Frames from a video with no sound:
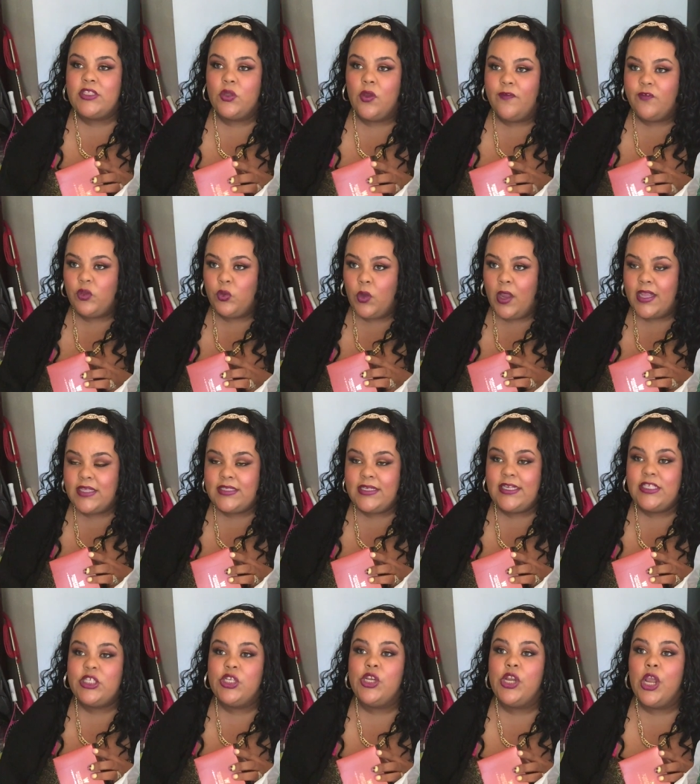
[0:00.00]
So if you guys
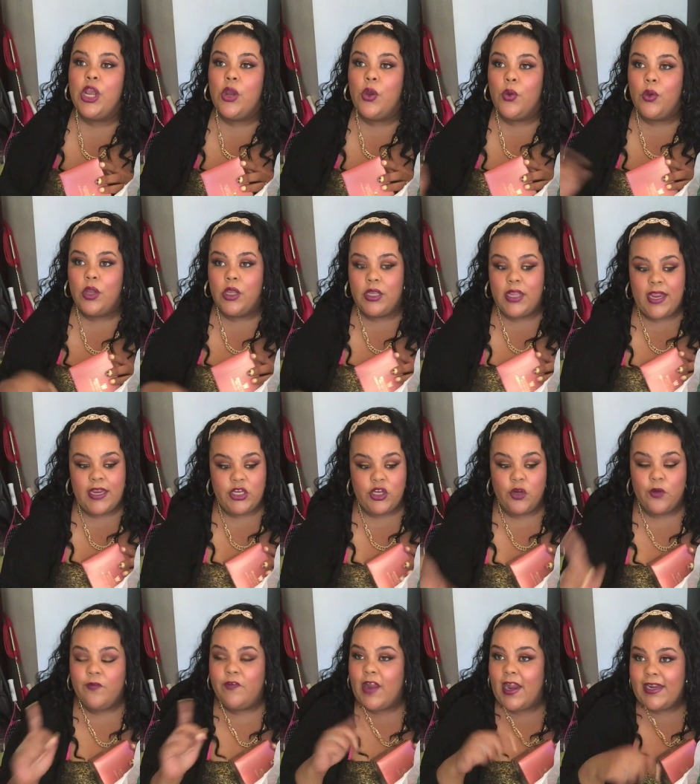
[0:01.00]
need to know and
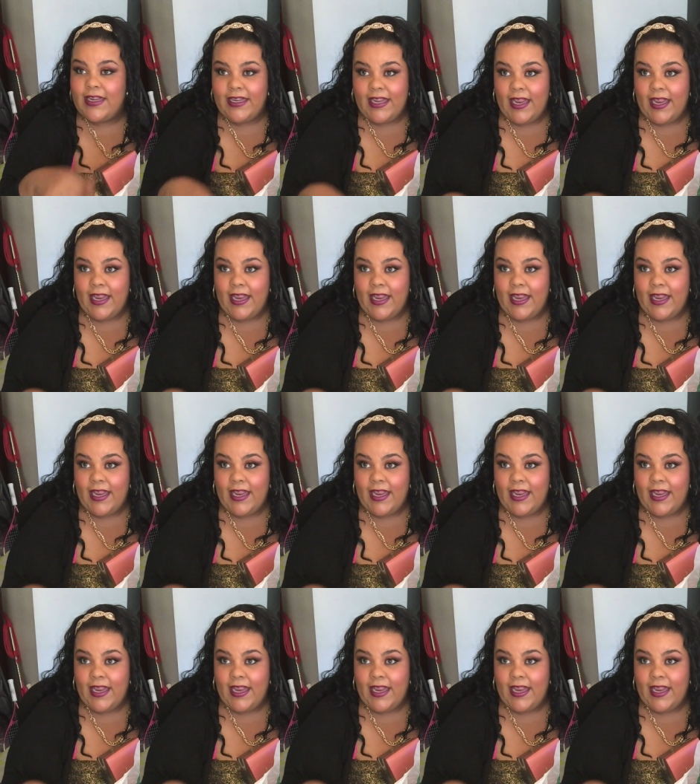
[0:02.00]
you're finding